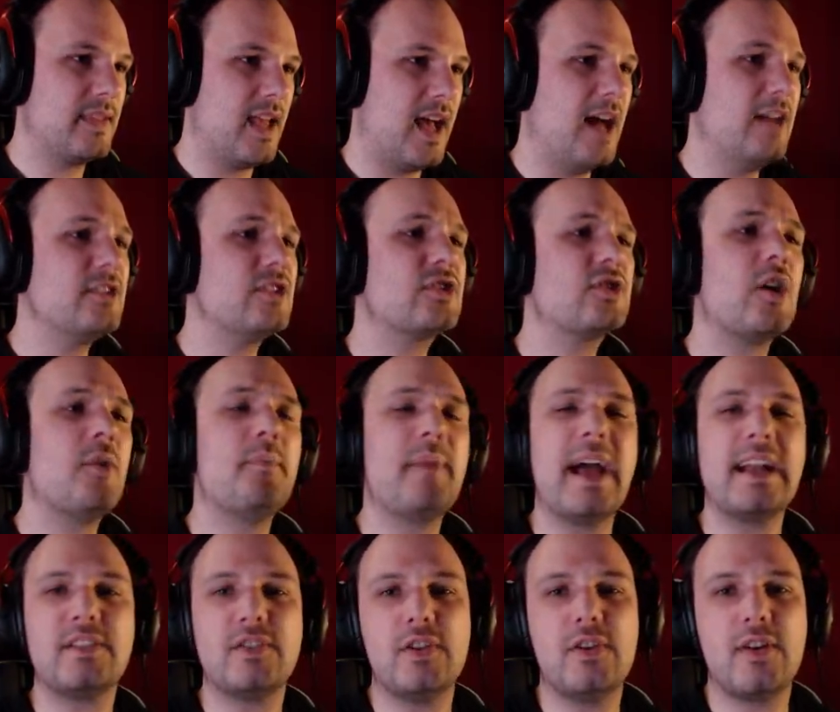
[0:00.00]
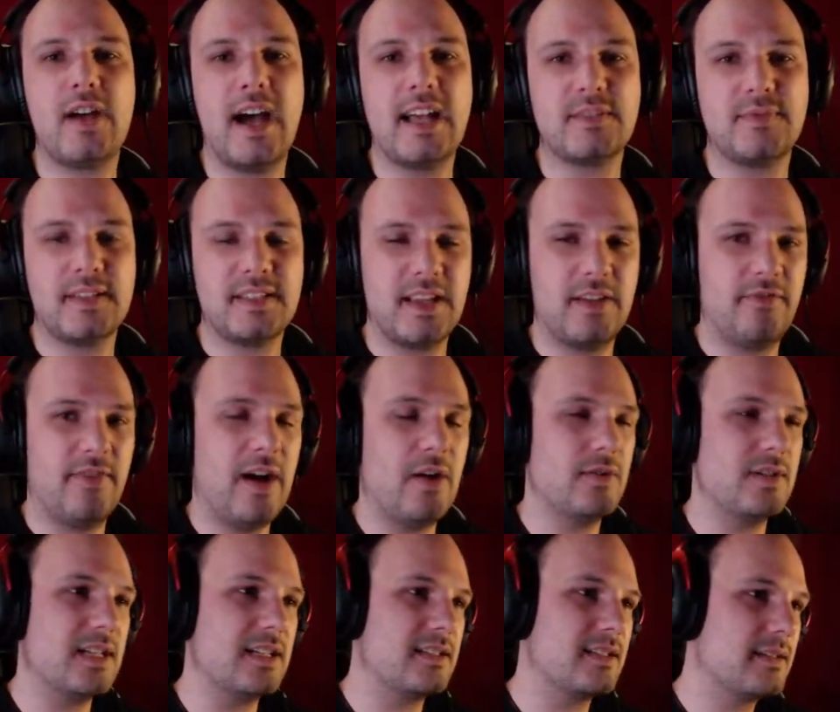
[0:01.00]
I'll just come back to you guys once I
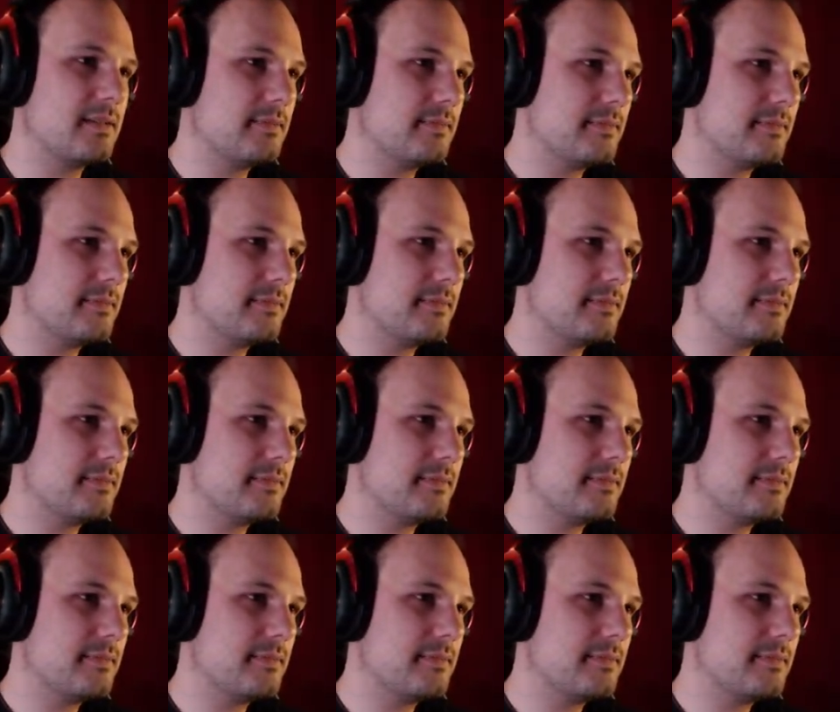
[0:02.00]
found it.